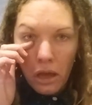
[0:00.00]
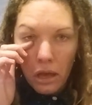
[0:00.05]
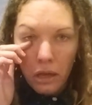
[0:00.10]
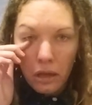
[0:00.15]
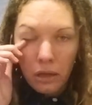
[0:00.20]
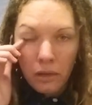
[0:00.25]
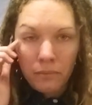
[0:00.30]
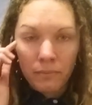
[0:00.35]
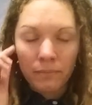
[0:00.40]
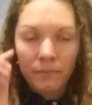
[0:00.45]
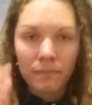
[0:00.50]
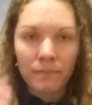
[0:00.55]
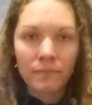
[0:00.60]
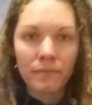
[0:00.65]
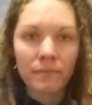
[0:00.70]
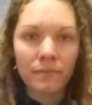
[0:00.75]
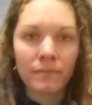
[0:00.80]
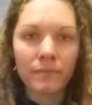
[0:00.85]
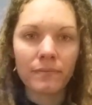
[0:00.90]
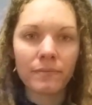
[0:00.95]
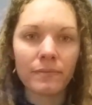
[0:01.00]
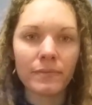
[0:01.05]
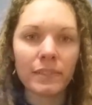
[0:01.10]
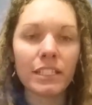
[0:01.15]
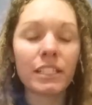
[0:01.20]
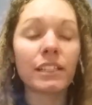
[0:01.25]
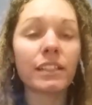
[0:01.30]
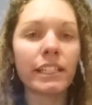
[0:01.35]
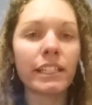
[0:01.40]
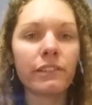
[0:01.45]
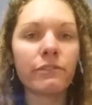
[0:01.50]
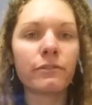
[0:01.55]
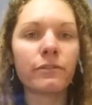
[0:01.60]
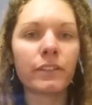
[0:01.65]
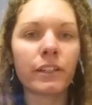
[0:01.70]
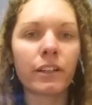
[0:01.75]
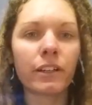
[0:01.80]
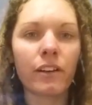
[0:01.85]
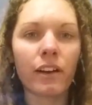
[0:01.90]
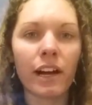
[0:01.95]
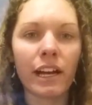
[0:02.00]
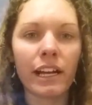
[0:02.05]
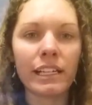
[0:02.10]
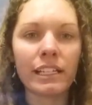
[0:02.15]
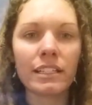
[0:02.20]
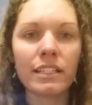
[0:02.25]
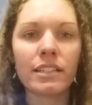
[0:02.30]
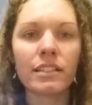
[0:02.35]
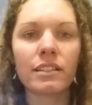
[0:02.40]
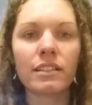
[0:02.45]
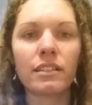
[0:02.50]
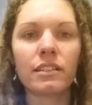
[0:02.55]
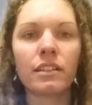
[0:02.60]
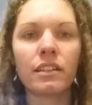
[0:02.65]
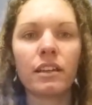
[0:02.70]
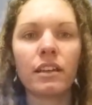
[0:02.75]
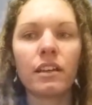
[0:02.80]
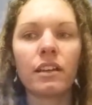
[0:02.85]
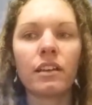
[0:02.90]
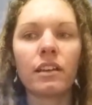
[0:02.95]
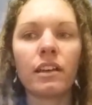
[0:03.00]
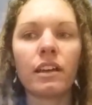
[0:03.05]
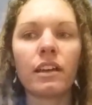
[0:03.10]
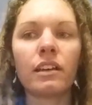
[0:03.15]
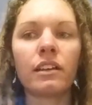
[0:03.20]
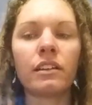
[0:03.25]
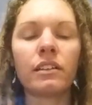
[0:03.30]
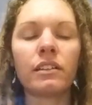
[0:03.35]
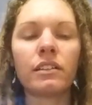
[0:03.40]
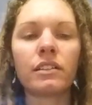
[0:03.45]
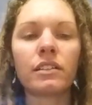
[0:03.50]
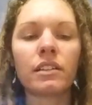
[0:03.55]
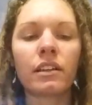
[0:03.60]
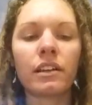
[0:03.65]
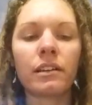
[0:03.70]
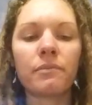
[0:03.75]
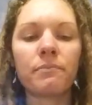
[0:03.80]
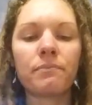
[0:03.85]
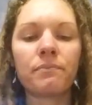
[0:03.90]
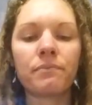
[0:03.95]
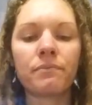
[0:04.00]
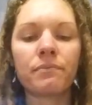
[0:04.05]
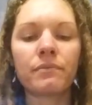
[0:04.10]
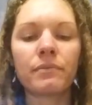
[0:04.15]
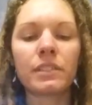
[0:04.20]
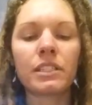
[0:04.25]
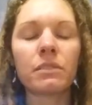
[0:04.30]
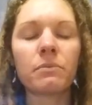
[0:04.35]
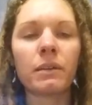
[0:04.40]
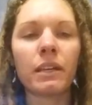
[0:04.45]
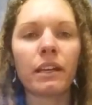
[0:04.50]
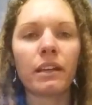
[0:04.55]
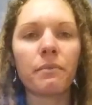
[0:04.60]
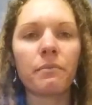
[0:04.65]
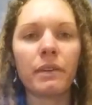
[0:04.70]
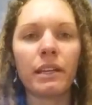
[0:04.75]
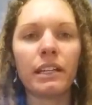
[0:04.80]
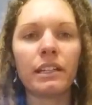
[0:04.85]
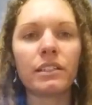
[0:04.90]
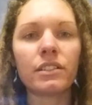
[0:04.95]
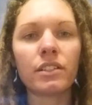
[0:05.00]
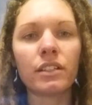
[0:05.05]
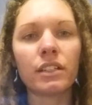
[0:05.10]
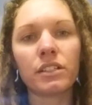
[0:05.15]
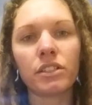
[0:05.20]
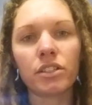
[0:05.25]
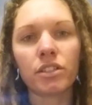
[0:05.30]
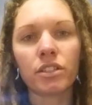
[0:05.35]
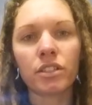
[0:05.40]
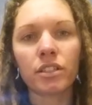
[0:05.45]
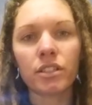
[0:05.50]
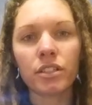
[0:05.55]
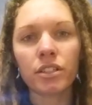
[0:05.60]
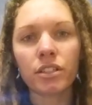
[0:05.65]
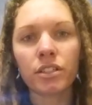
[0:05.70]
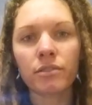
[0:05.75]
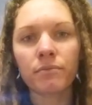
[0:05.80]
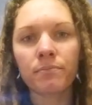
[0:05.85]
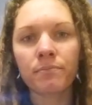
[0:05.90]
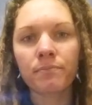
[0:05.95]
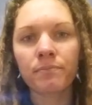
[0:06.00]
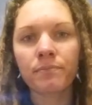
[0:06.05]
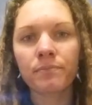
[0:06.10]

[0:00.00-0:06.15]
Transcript: to live for Christ and to be committed to his church.